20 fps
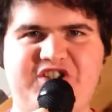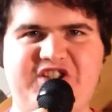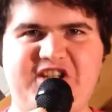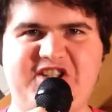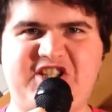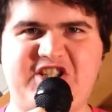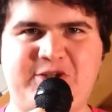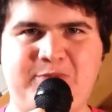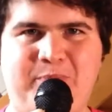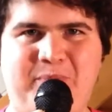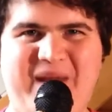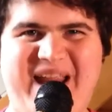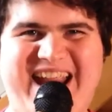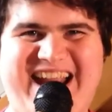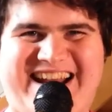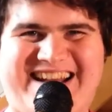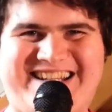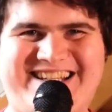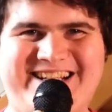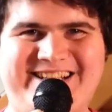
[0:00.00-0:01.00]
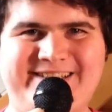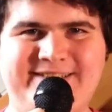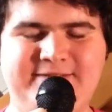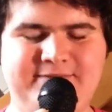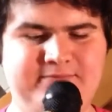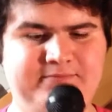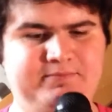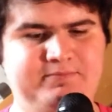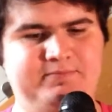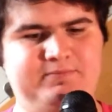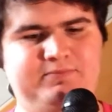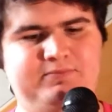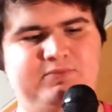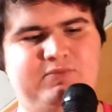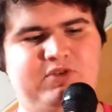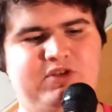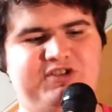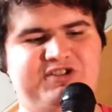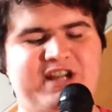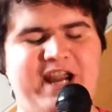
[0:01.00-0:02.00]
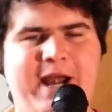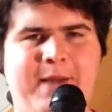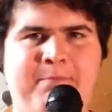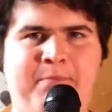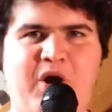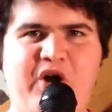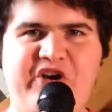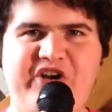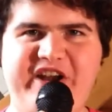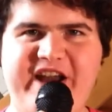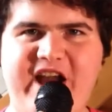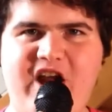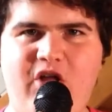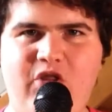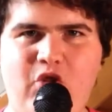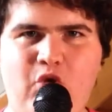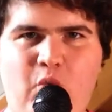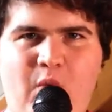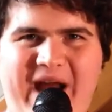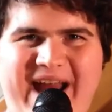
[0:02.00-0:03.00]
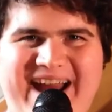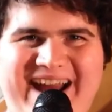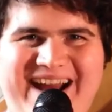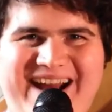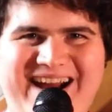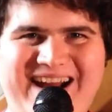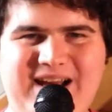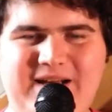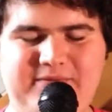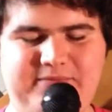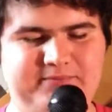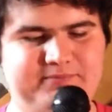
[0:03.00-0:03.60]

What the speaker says: to Spate. Ted Bundy on the wing.